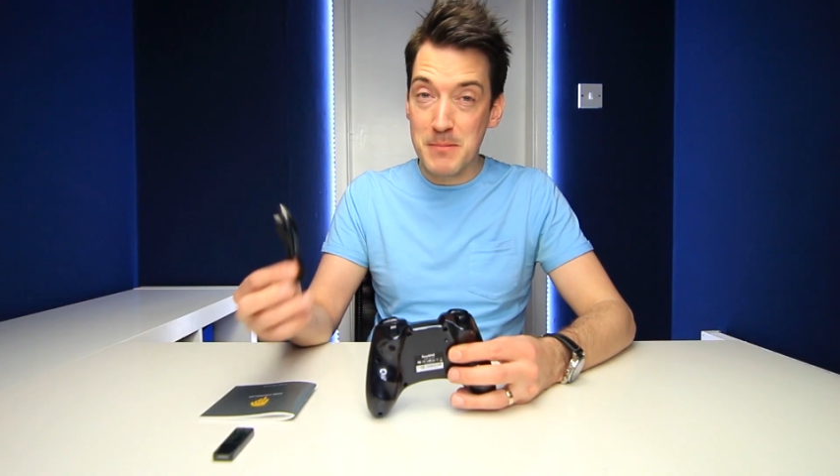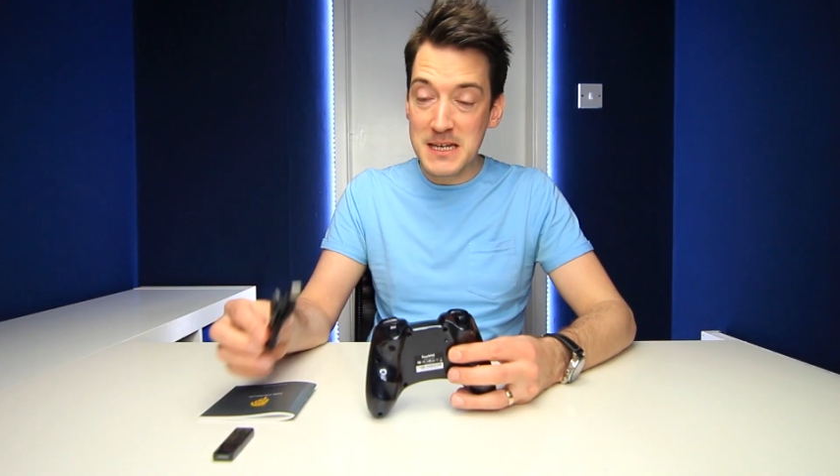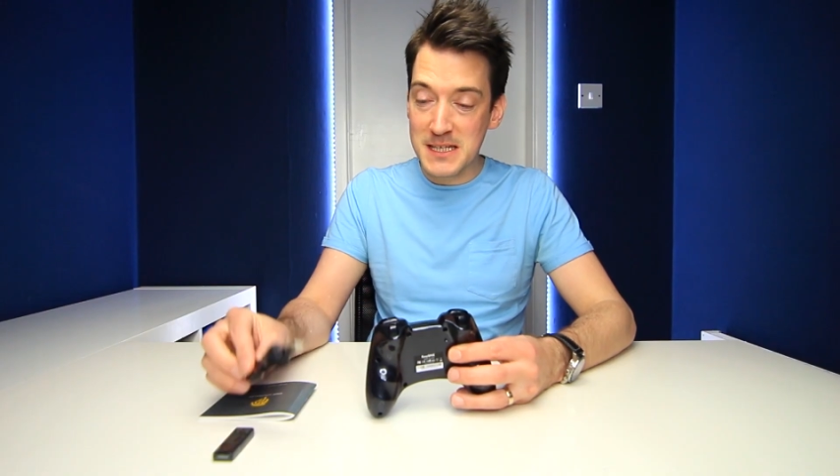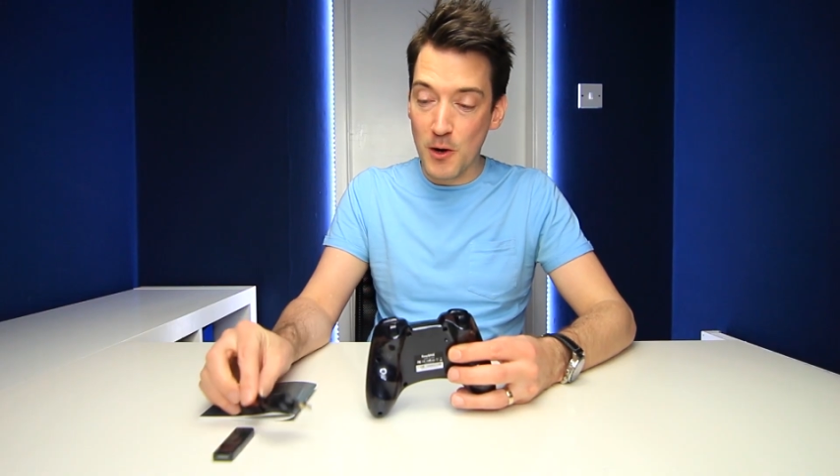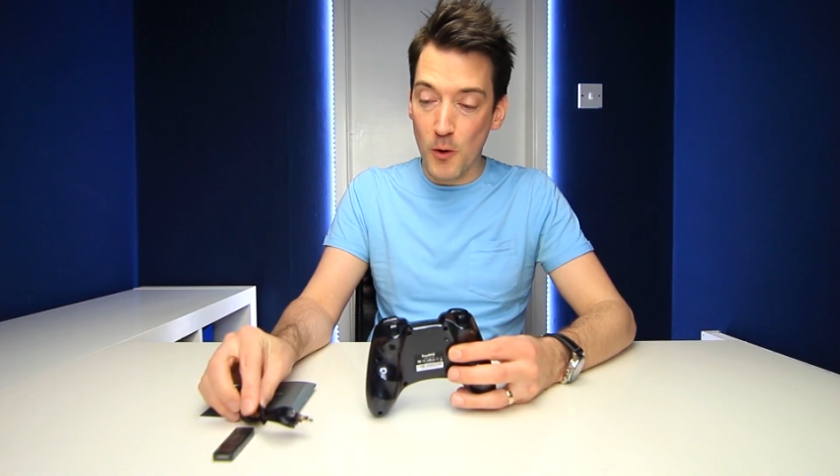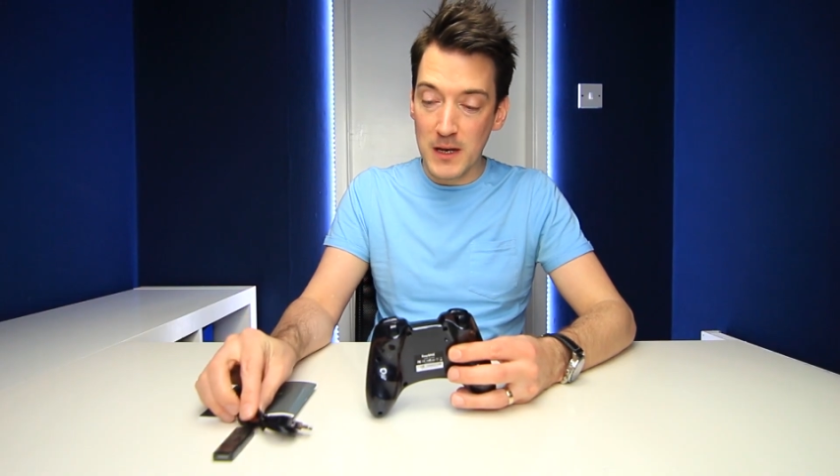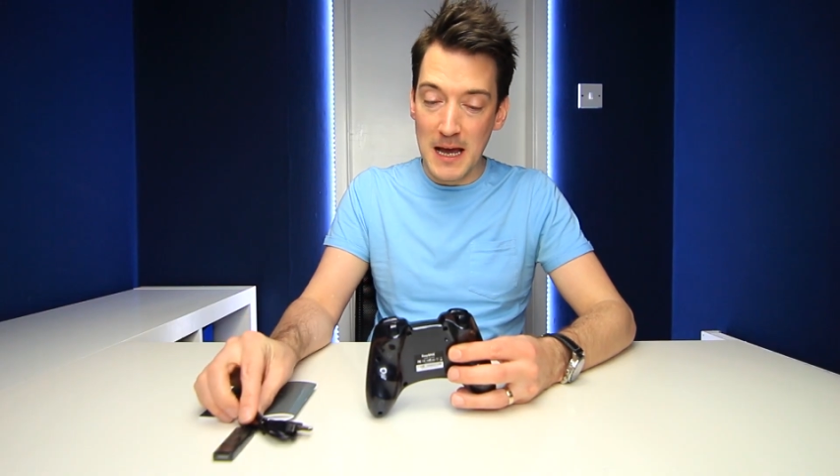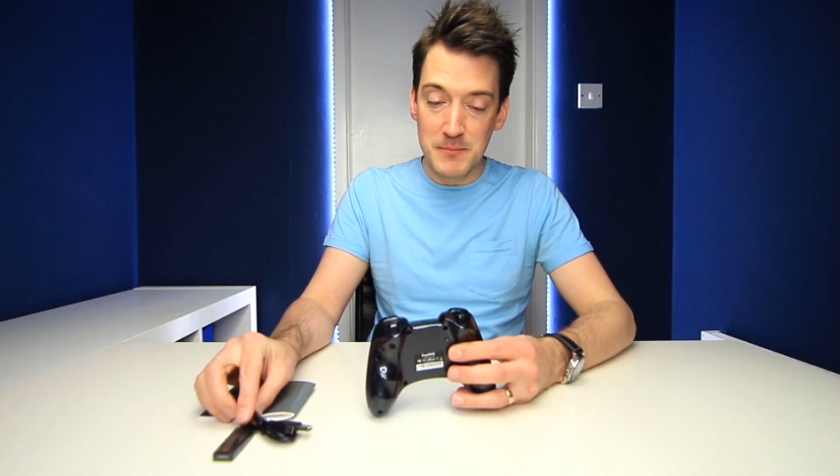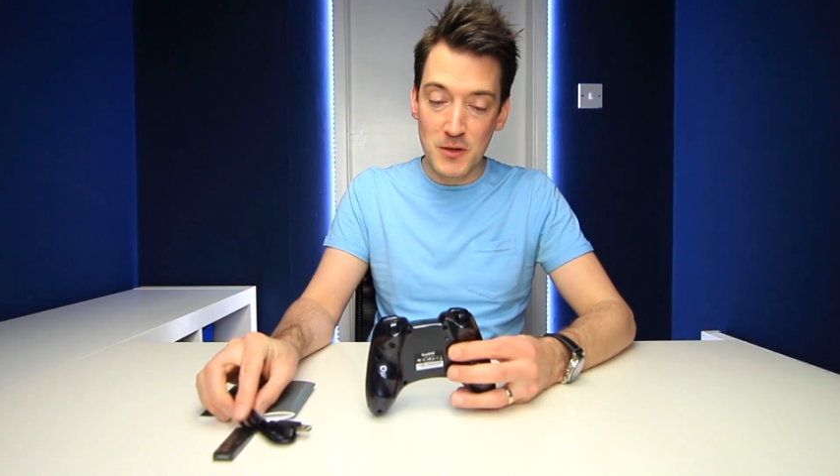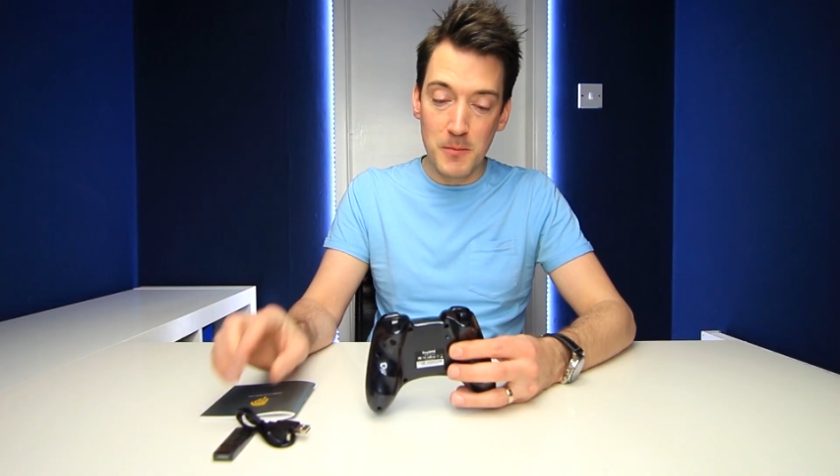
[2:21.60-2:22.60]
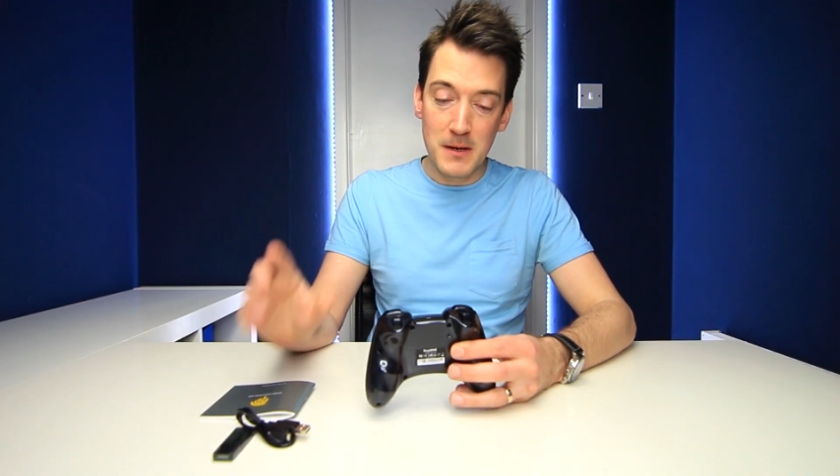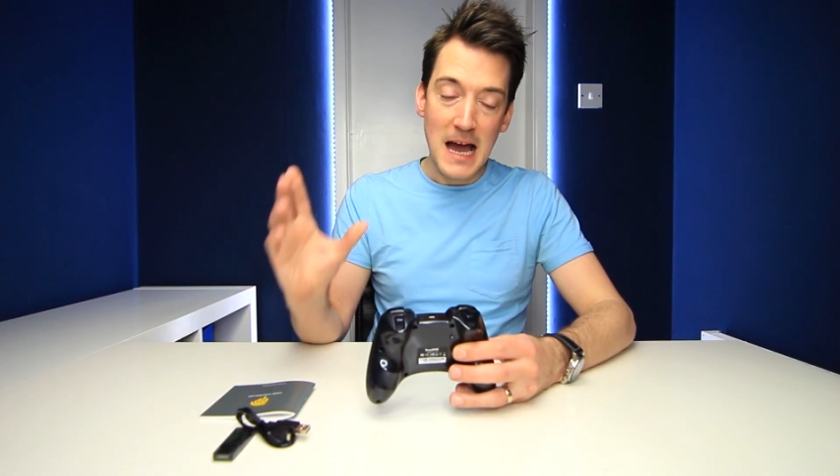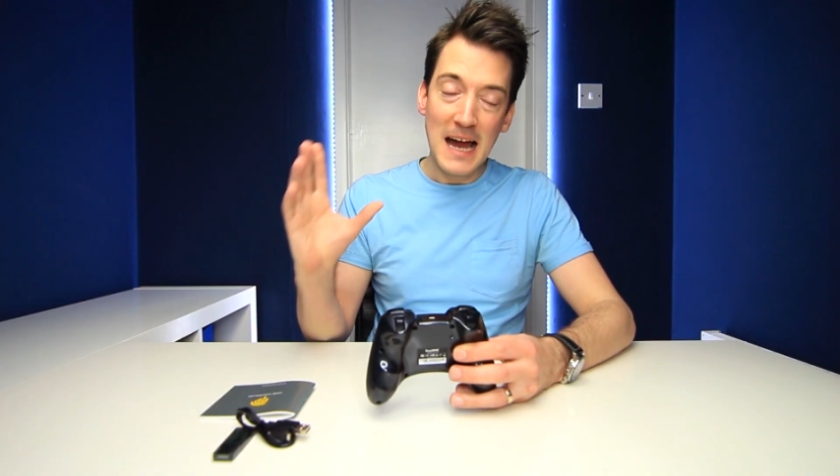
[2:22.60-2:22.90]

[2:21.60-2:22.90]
your PC or laptop,